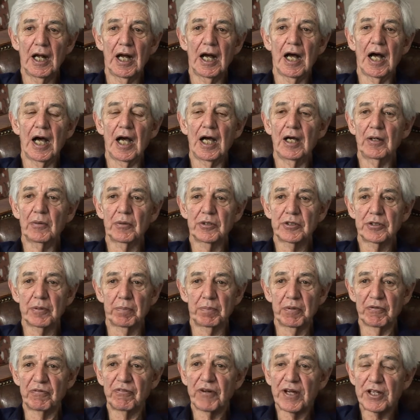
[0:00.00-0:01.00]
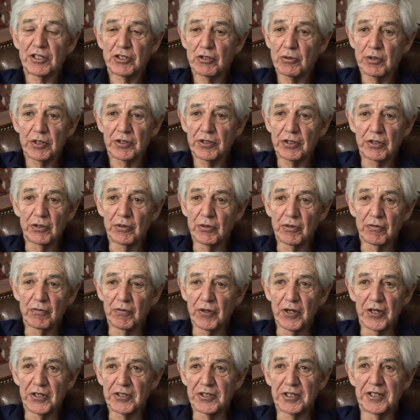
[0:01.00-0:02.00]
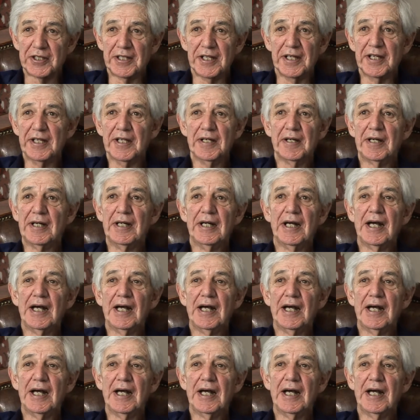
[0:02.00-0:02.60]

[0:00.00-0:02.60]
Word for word: I was a professor at the university.